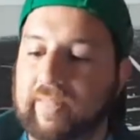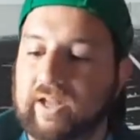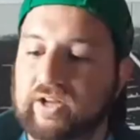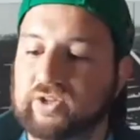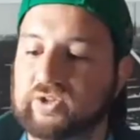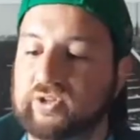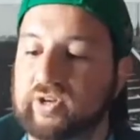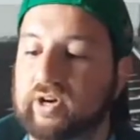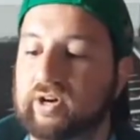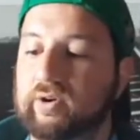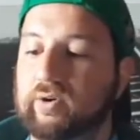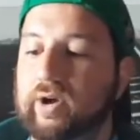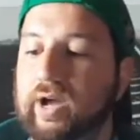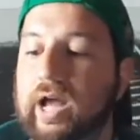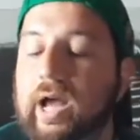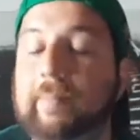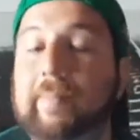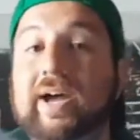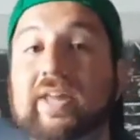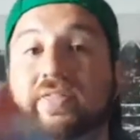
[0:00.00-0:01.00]
So,
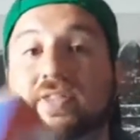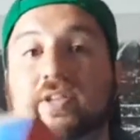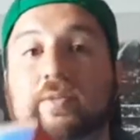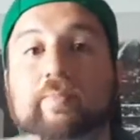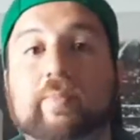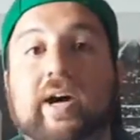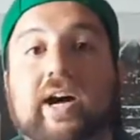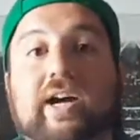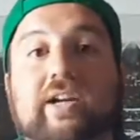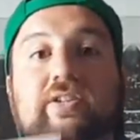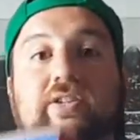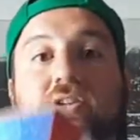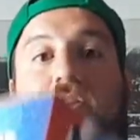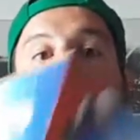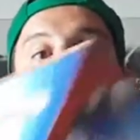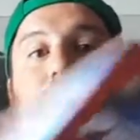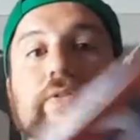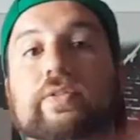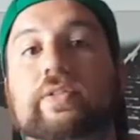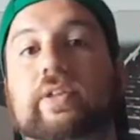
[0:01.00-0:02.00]
about this box.
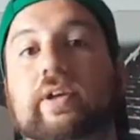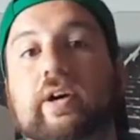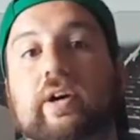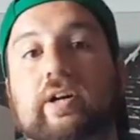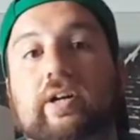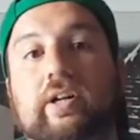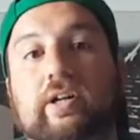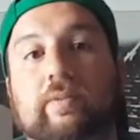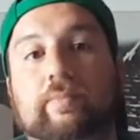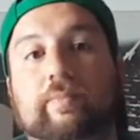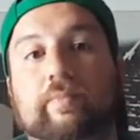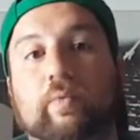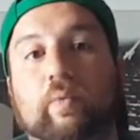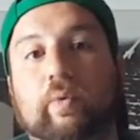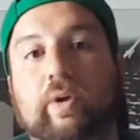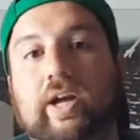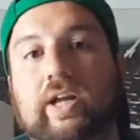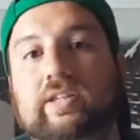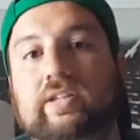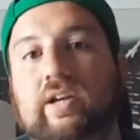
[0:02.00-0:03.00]
So,
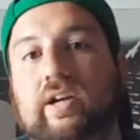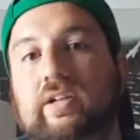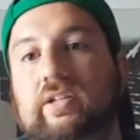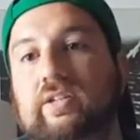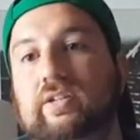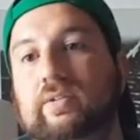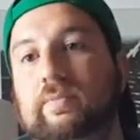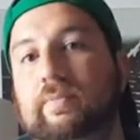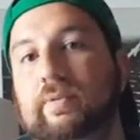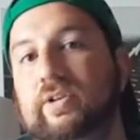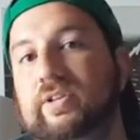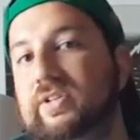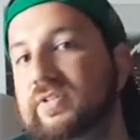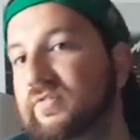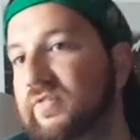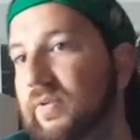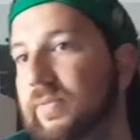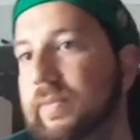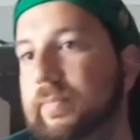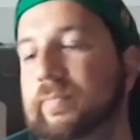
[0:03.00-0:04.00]
when I talked to the person
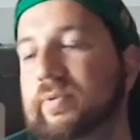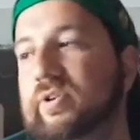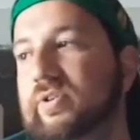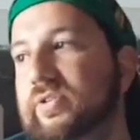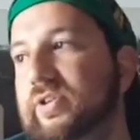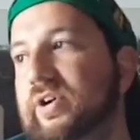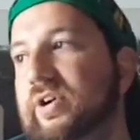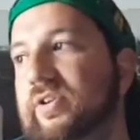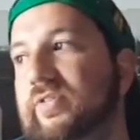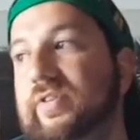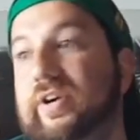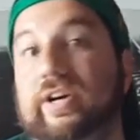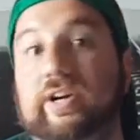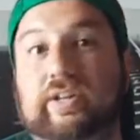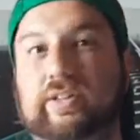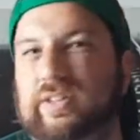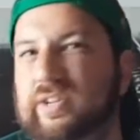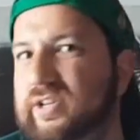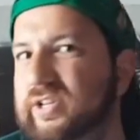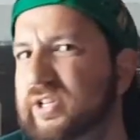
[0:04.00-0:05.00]
from the booth
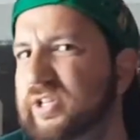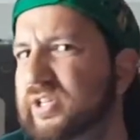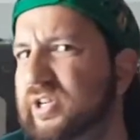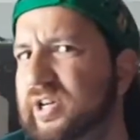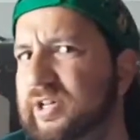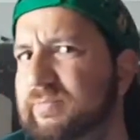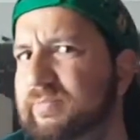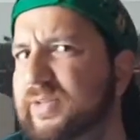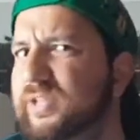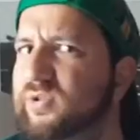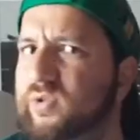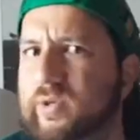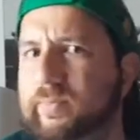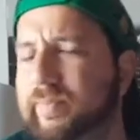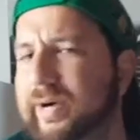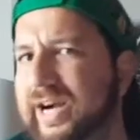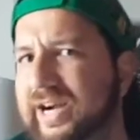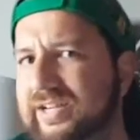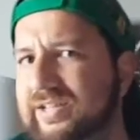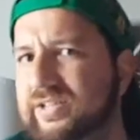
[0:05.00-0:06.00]
of, they're just called Mystery
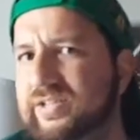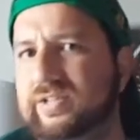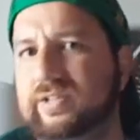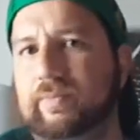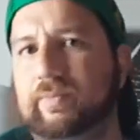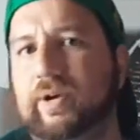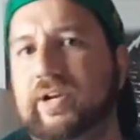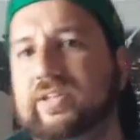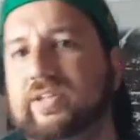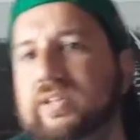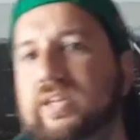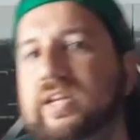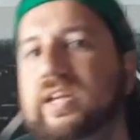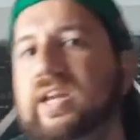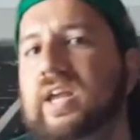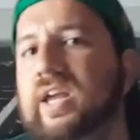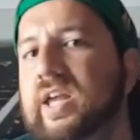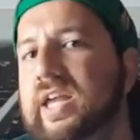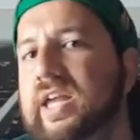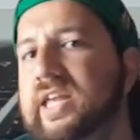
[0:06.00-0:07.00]
Box, surprisingly.
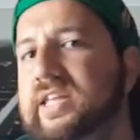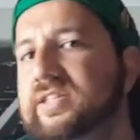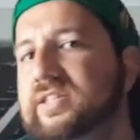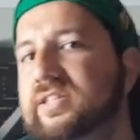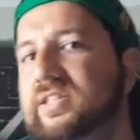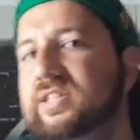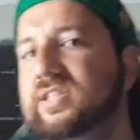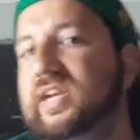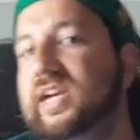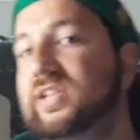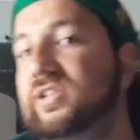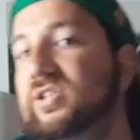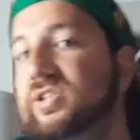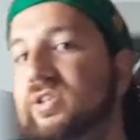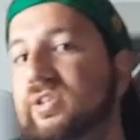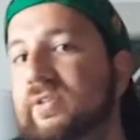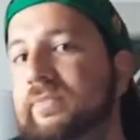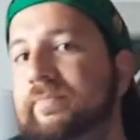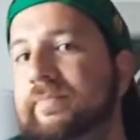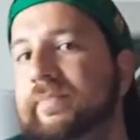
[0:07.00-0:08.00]
It's the
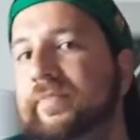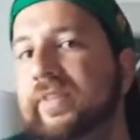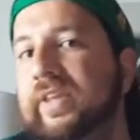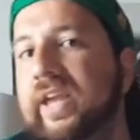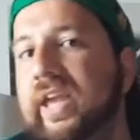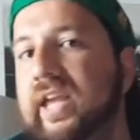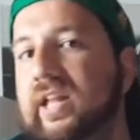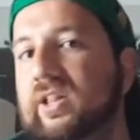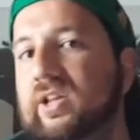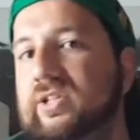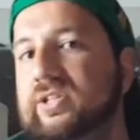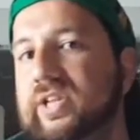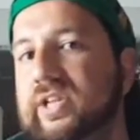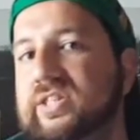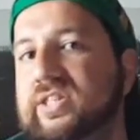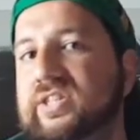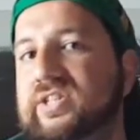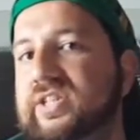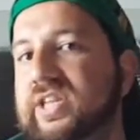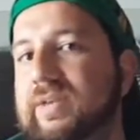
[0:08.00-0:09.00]
actual... It looks like
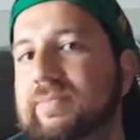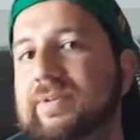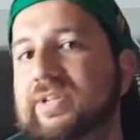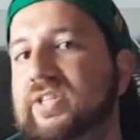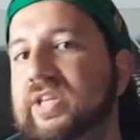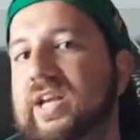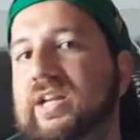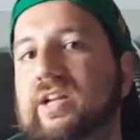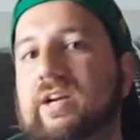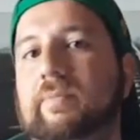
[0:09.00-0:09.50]
the same exact